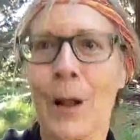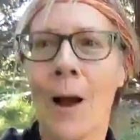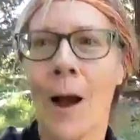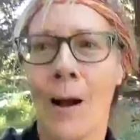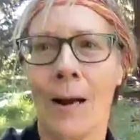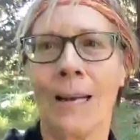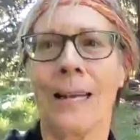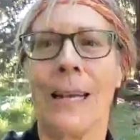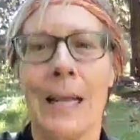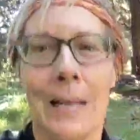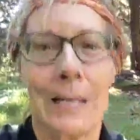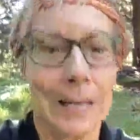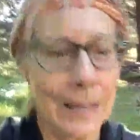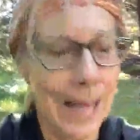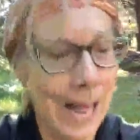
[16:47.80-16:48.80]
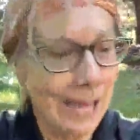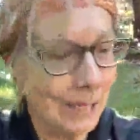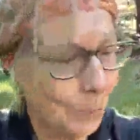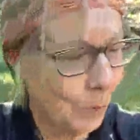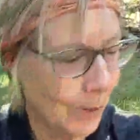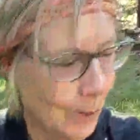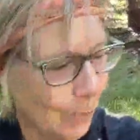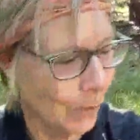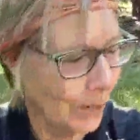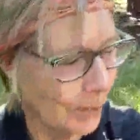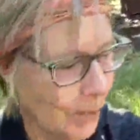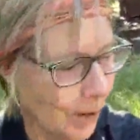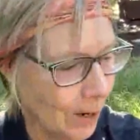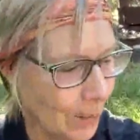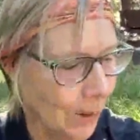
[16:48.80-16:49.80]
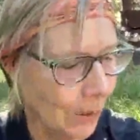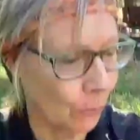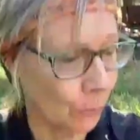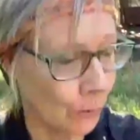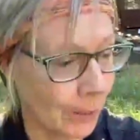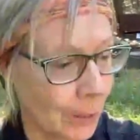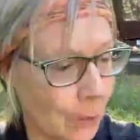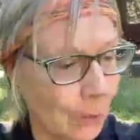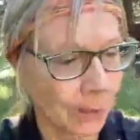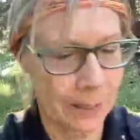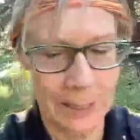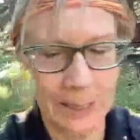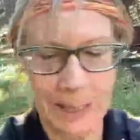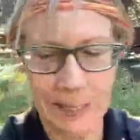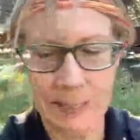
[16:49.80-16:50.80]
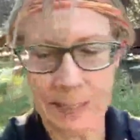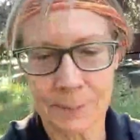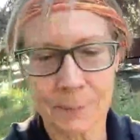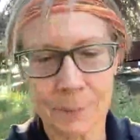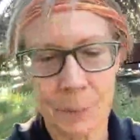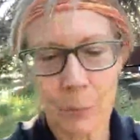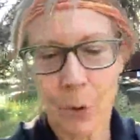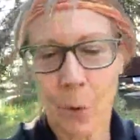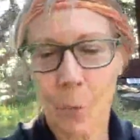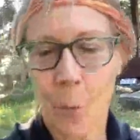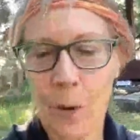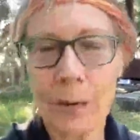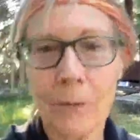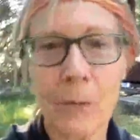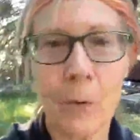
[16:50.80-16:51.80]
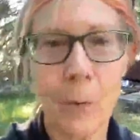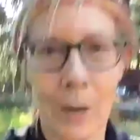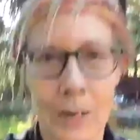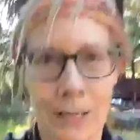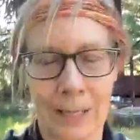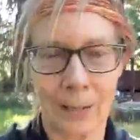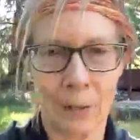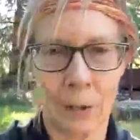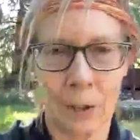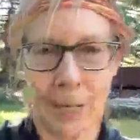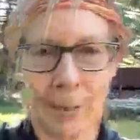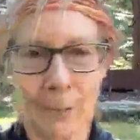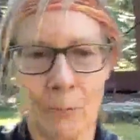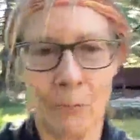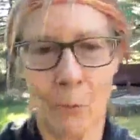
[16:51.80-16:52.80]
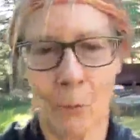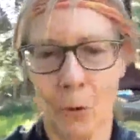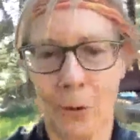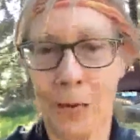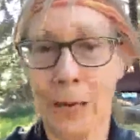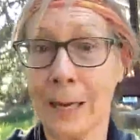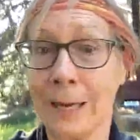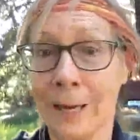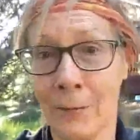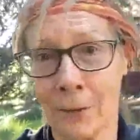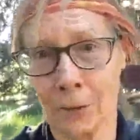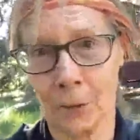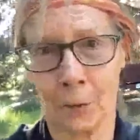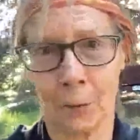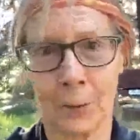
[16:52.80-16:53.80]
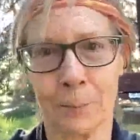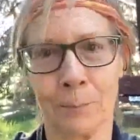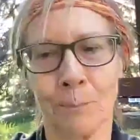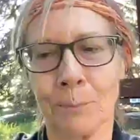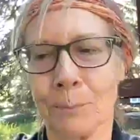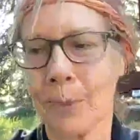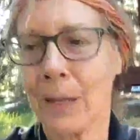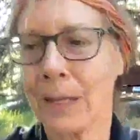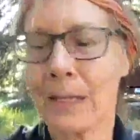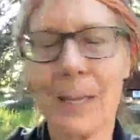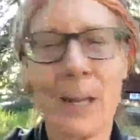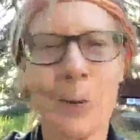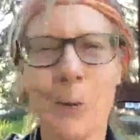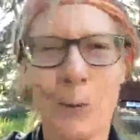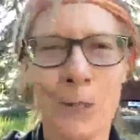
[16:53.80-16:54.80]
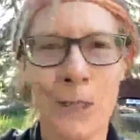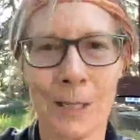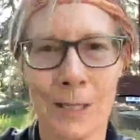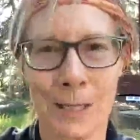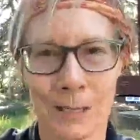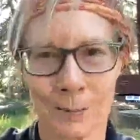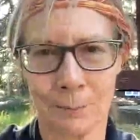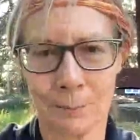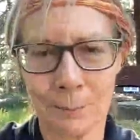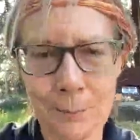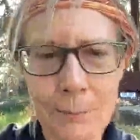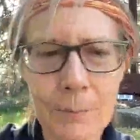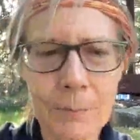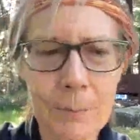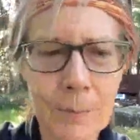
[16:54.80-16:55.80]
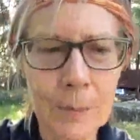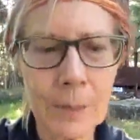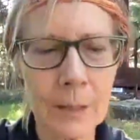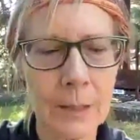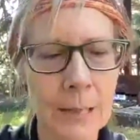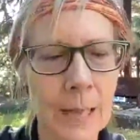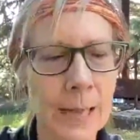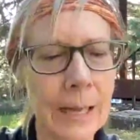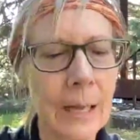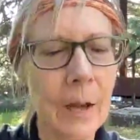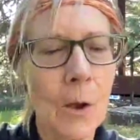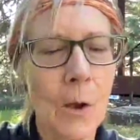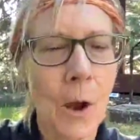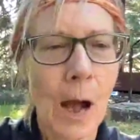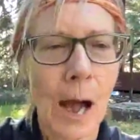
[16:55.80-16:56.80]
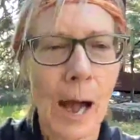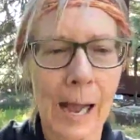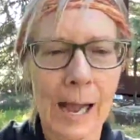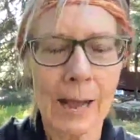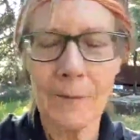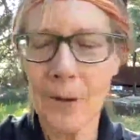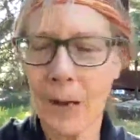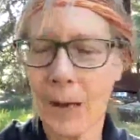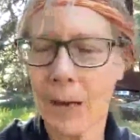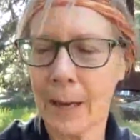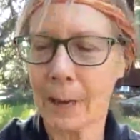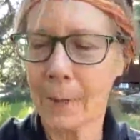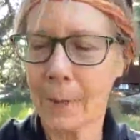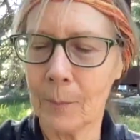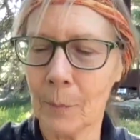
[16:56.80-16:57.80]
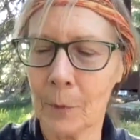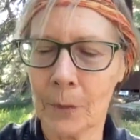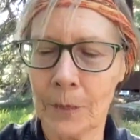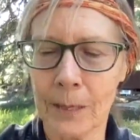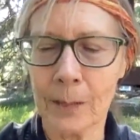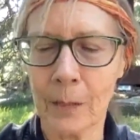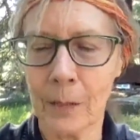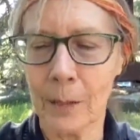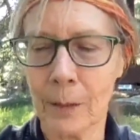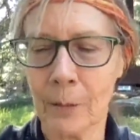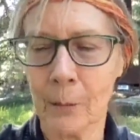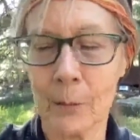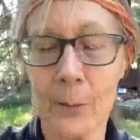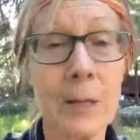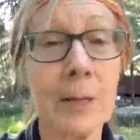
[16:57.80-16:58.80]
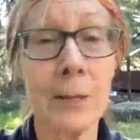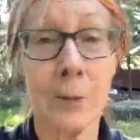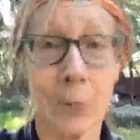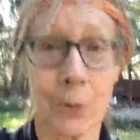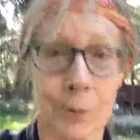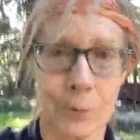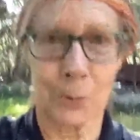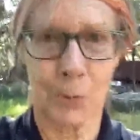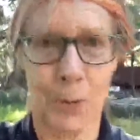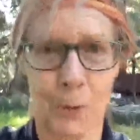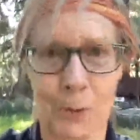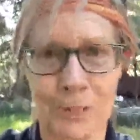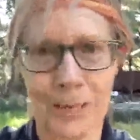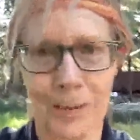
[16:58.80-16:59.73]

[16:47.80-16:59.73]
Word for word: All right, last one I want to talk about really quick is what if you want to get in shape for an adventure trip? It's like what we just did. Okay. I have um, within the within the trips we always have